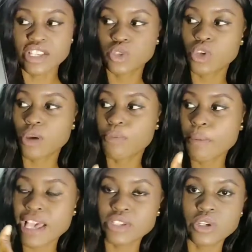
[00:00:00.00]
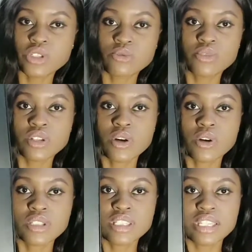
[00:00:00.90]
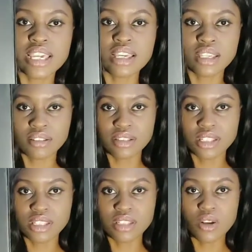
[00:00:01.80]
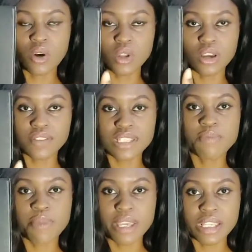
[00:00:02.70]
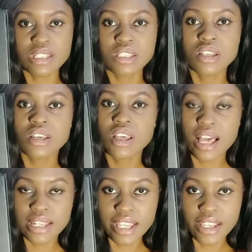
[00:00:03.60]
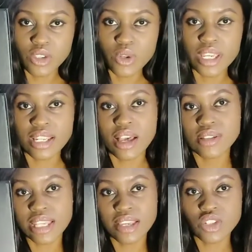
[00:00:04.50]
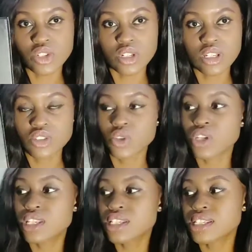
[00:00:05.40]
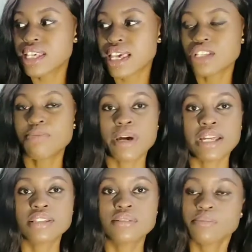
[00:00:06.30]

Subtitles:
So your paper is going to take the whole of this space, and then you can now sketch on it. So you need this sketch pad.